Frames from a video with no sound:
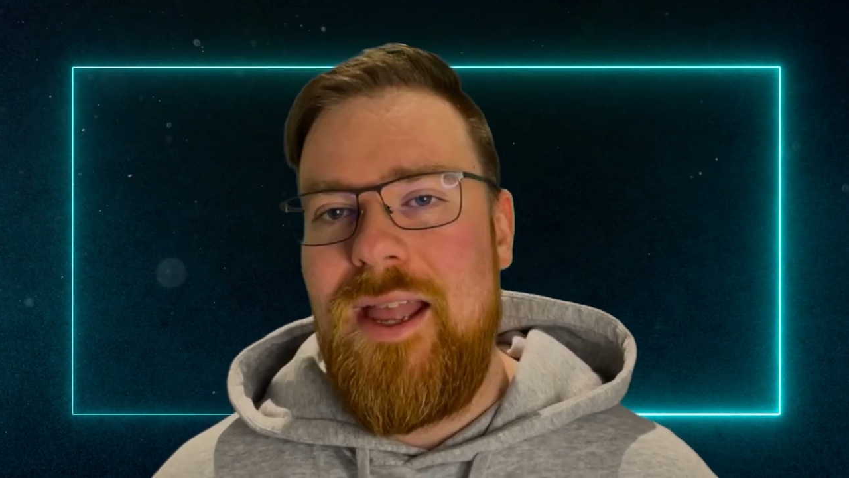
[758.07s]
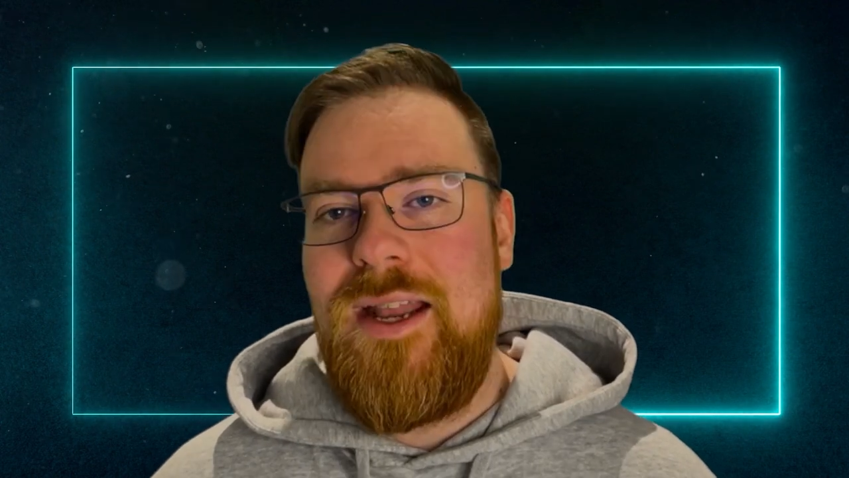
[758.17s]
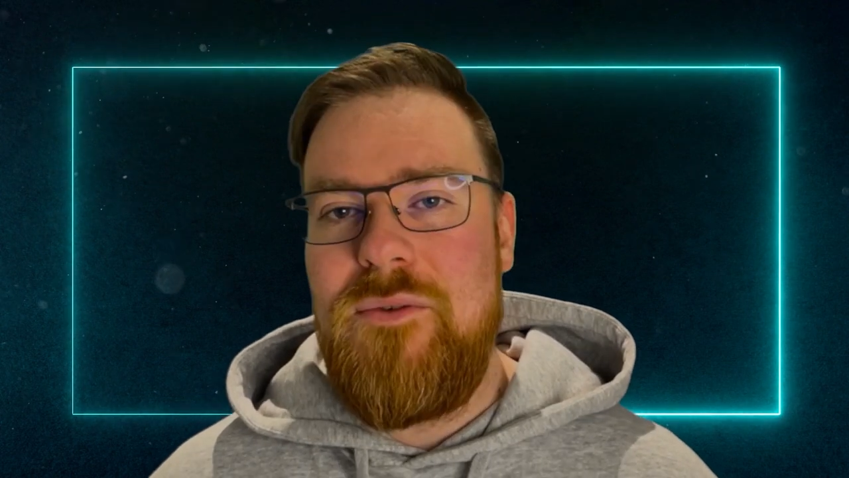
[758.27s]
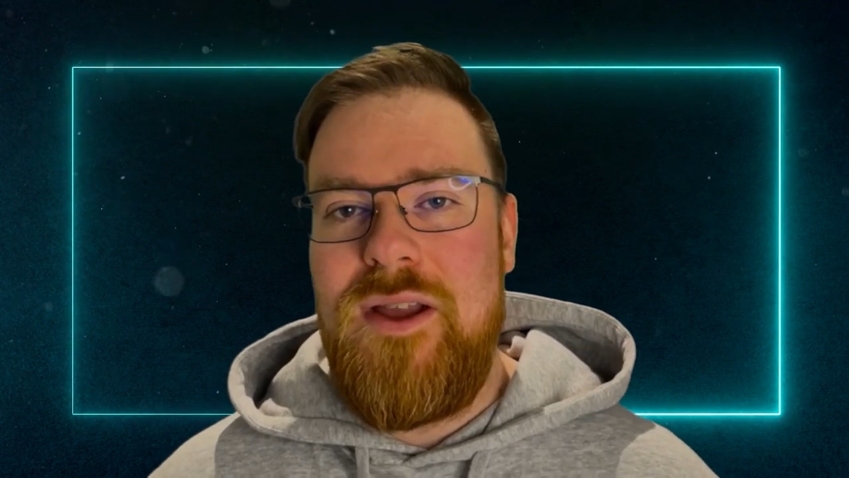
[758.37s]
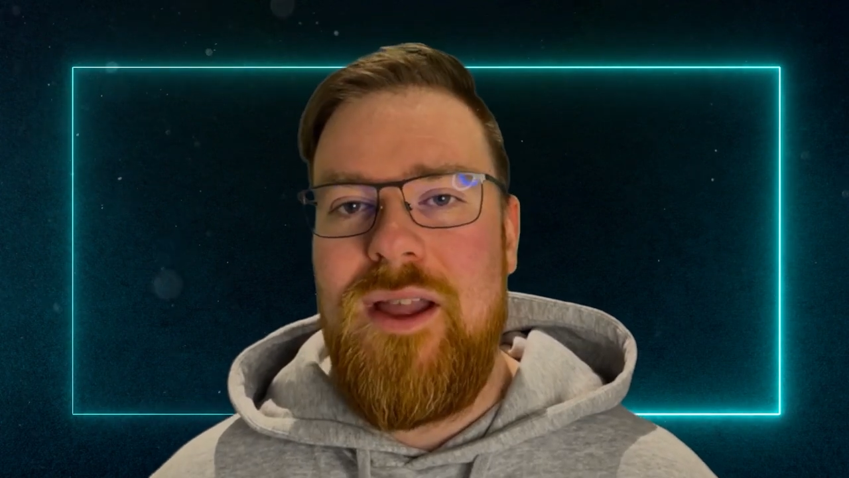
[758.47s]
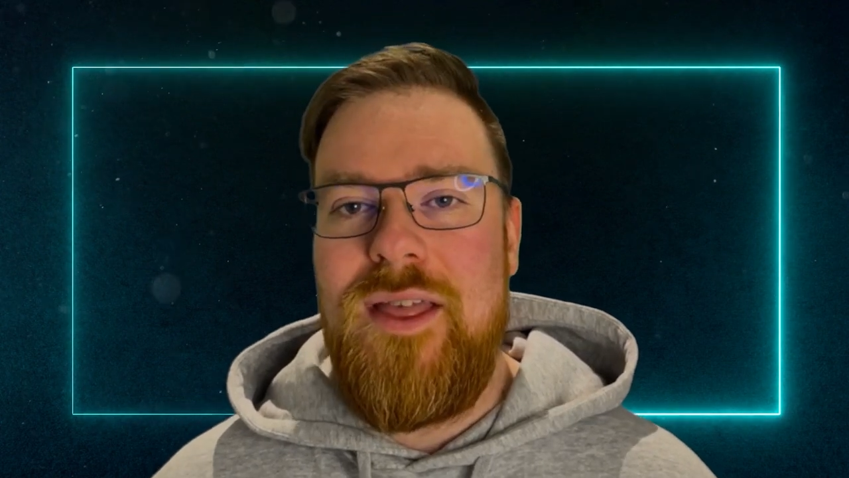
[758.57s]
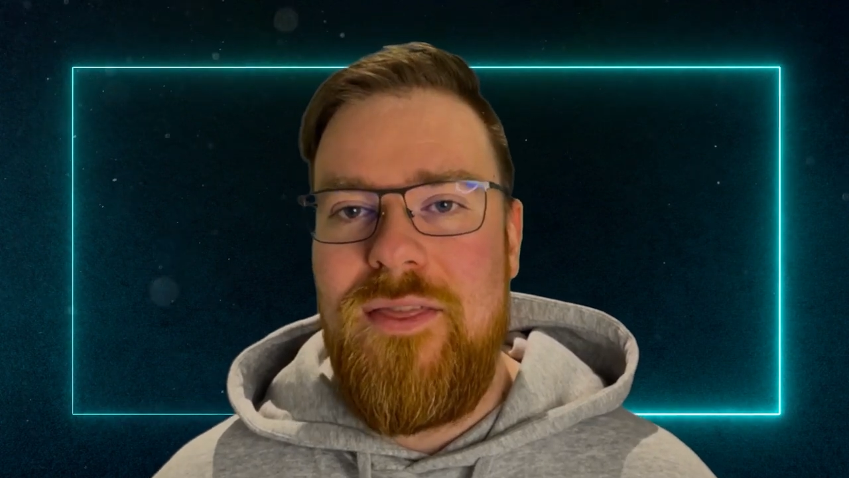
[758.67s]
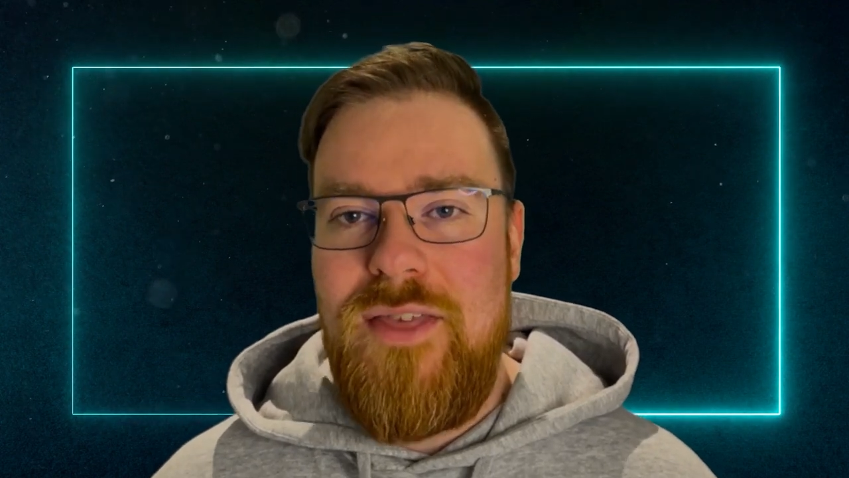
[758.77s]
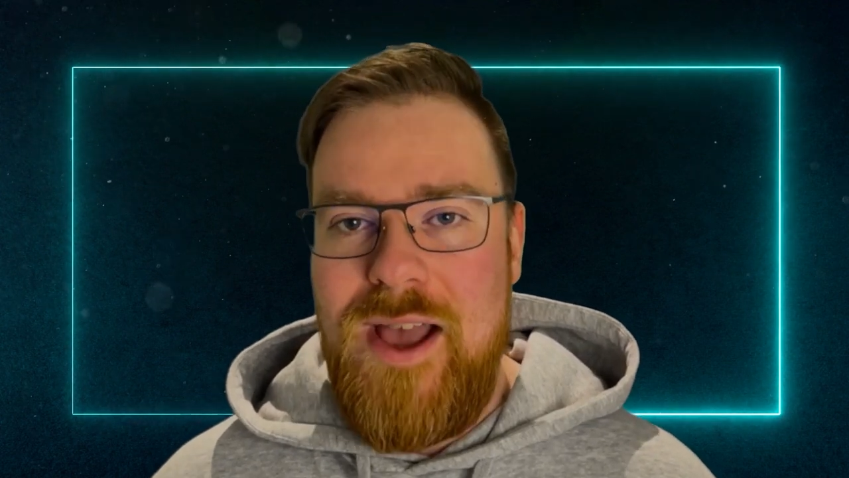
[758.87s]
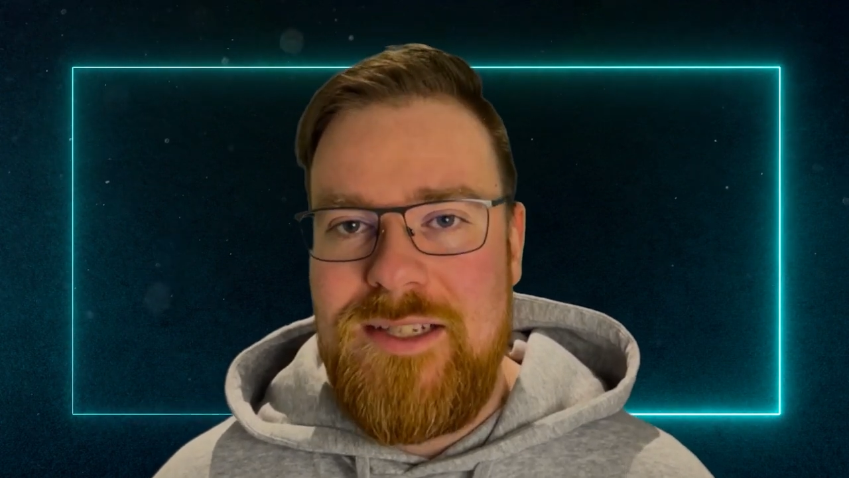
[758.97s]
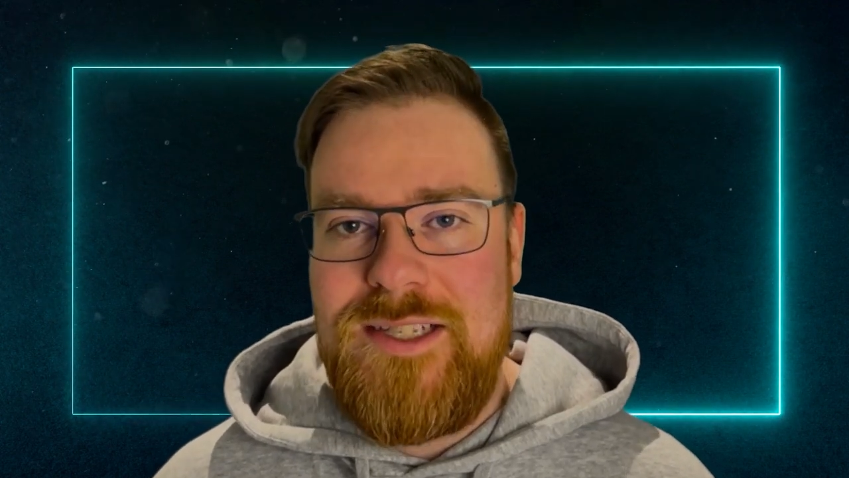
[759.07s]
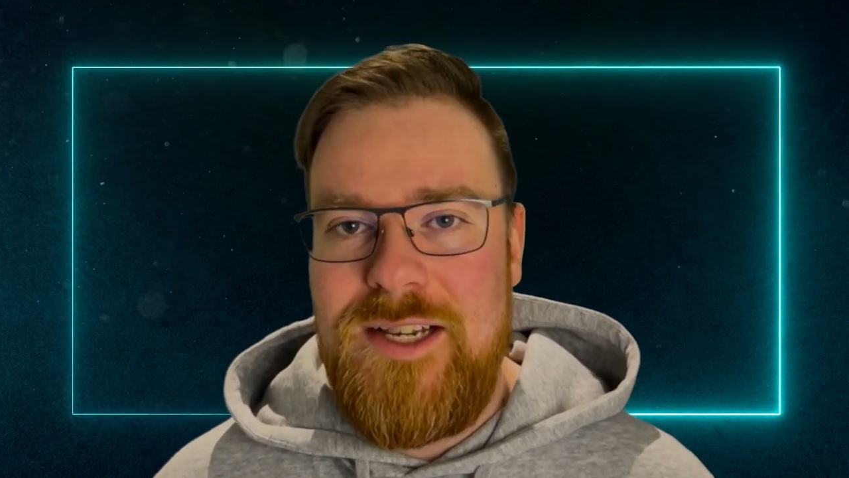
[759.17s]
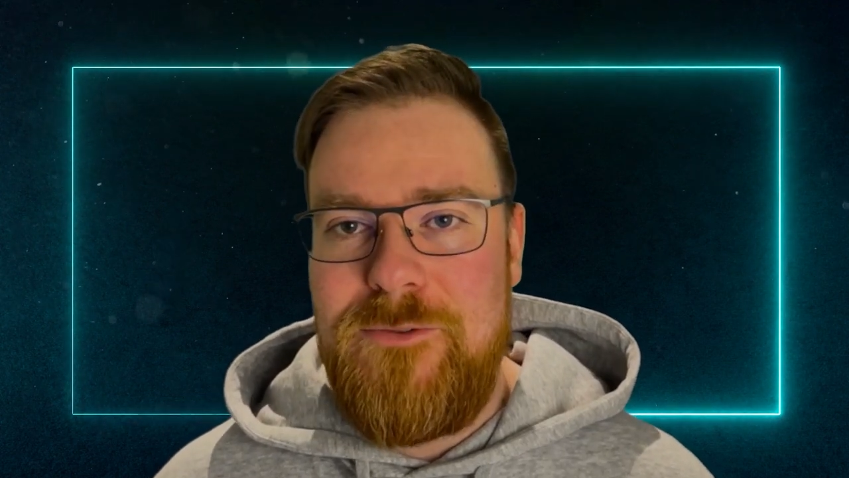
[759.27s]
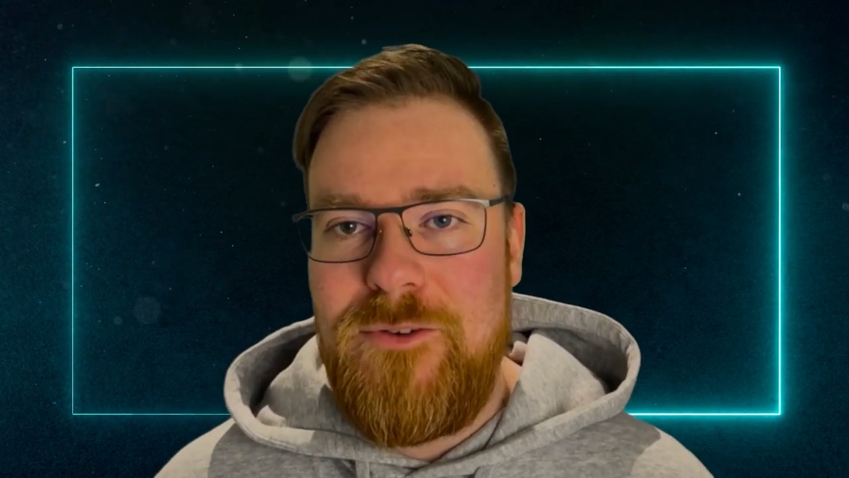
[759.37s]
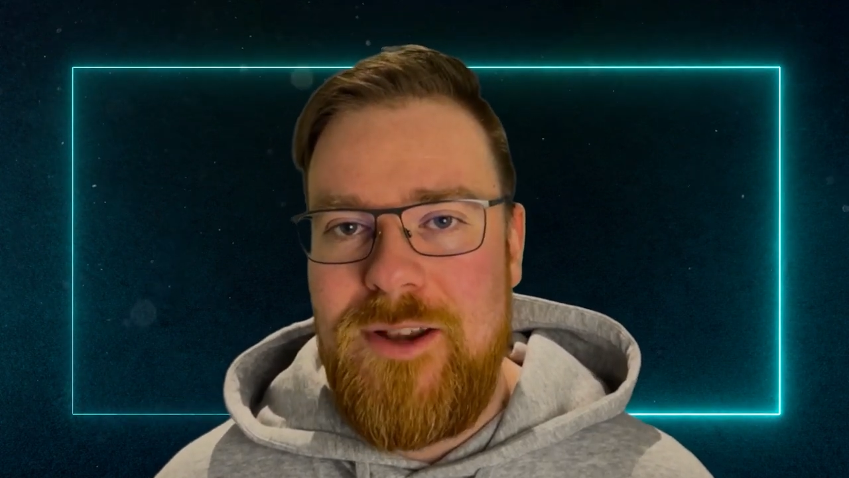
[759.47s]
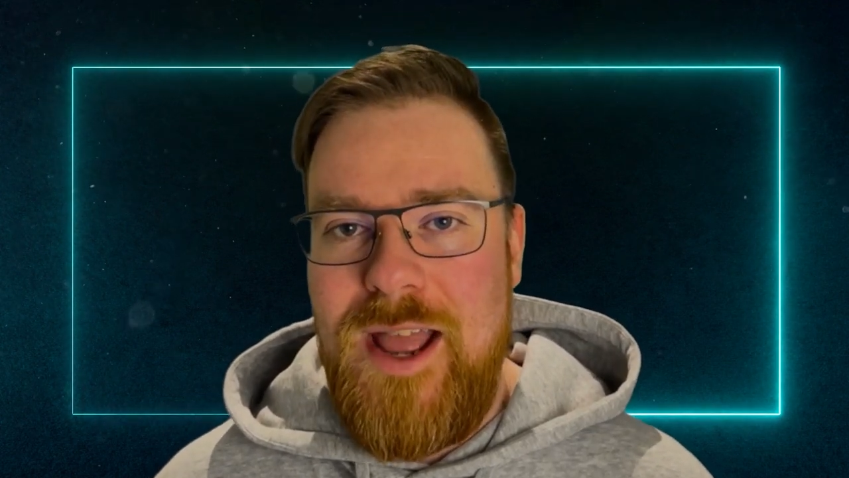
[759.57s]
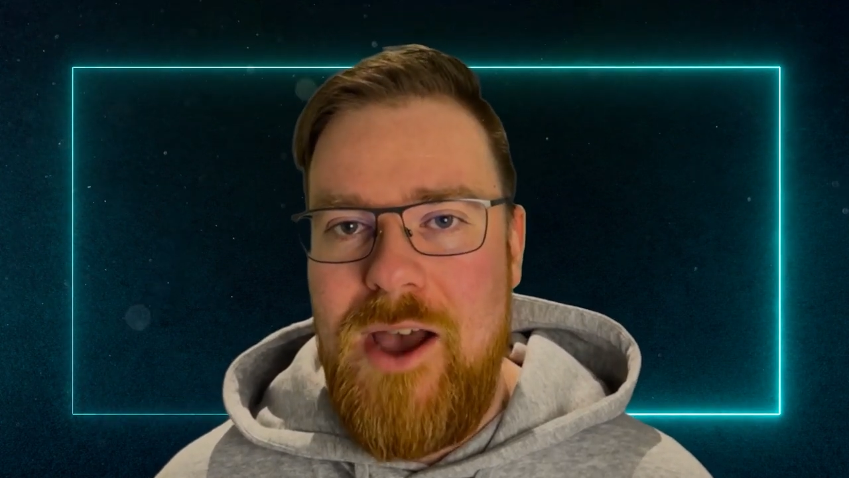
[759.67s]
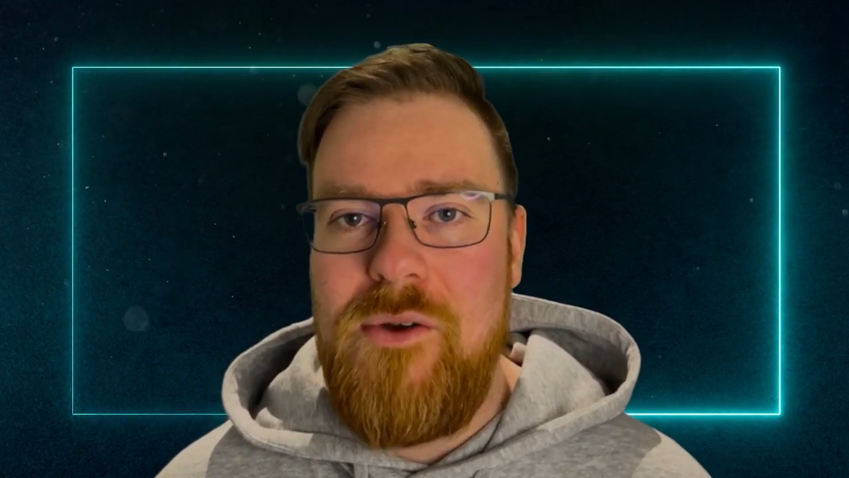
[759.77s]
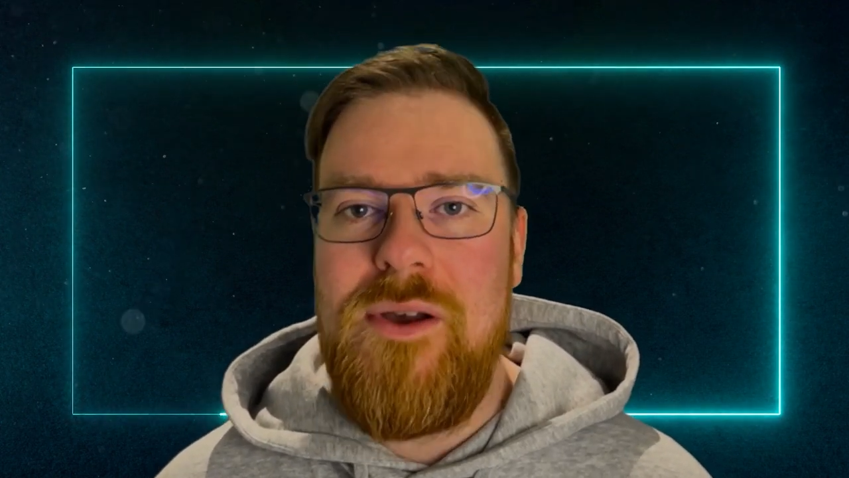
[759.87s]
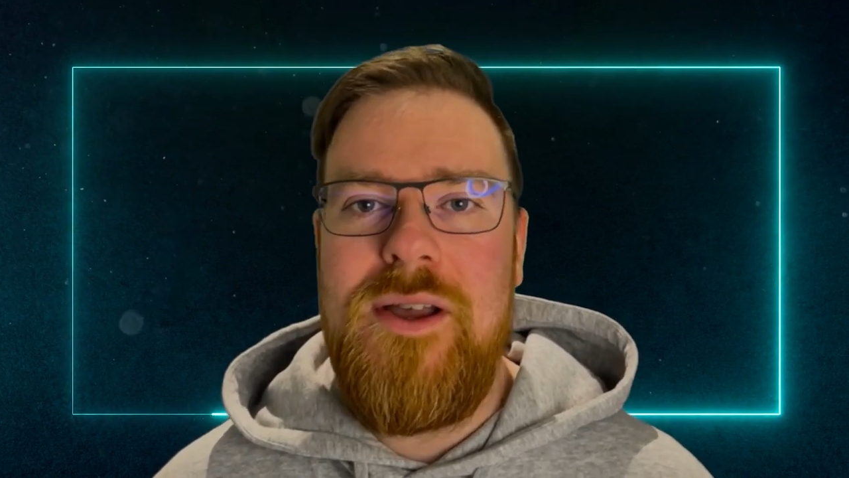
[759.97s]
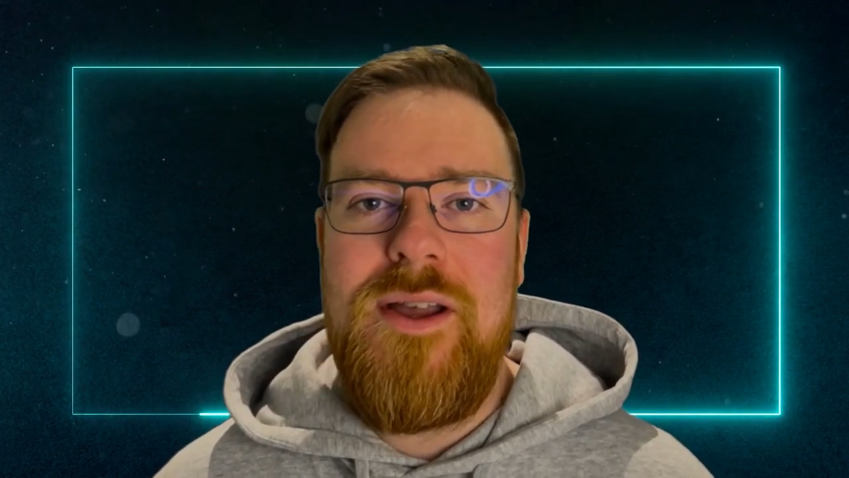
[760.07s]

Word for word: Anyway, that's it for now.